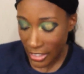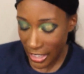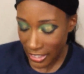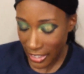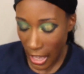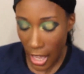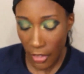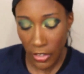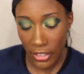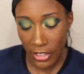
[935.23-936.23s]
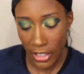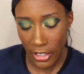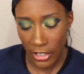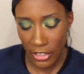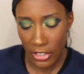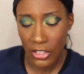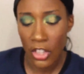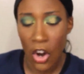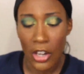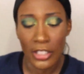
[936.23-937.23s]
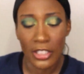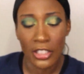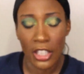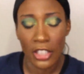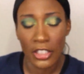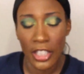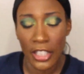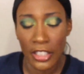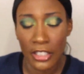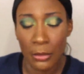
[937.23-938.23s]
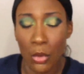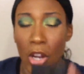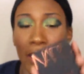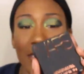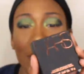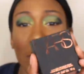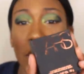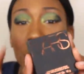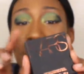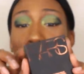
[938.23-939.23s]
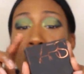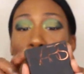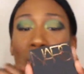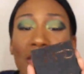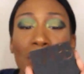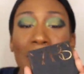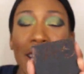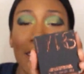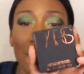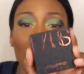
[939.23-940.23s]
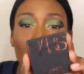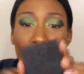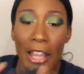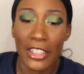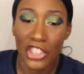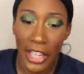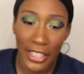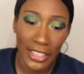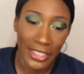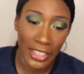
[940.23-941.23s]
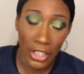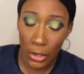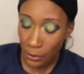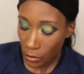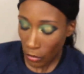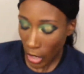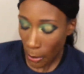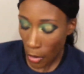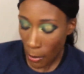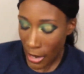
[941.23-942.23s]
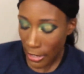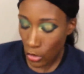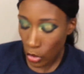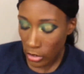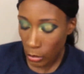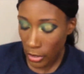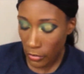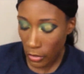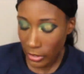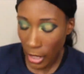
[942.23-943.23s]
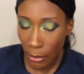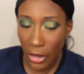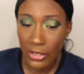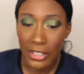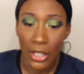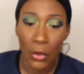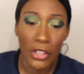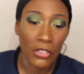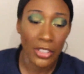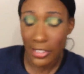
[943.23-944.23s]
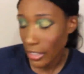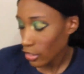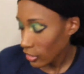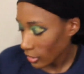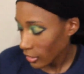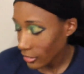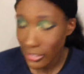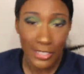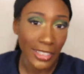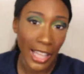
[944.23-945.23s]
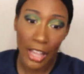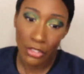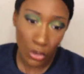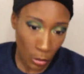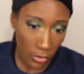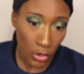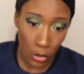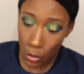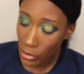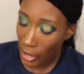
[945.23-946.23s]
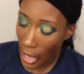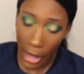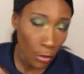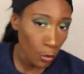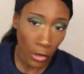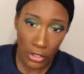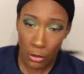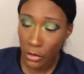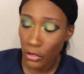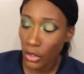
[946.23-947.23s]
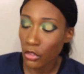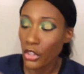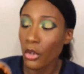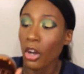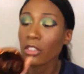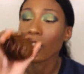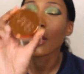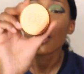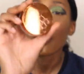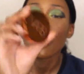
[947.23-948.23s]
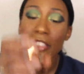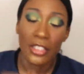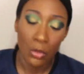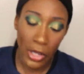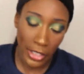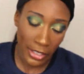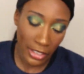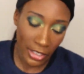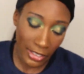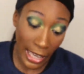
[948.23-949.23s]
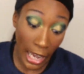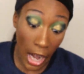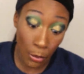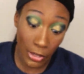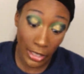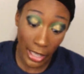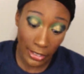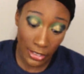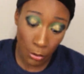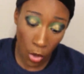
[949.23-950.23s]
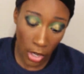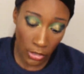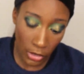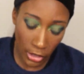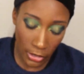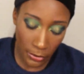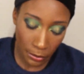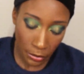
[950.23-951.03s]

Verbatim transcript: the next thing i have is the nars sun kissed bronzing cream y'all really seem to like this video i had the shade casino i bought mine in nordstrom when it first came out instead of waiting for the sale just because since I have to do reviews, I want to review for you all. So this is what it looks like. I really like this bronzer because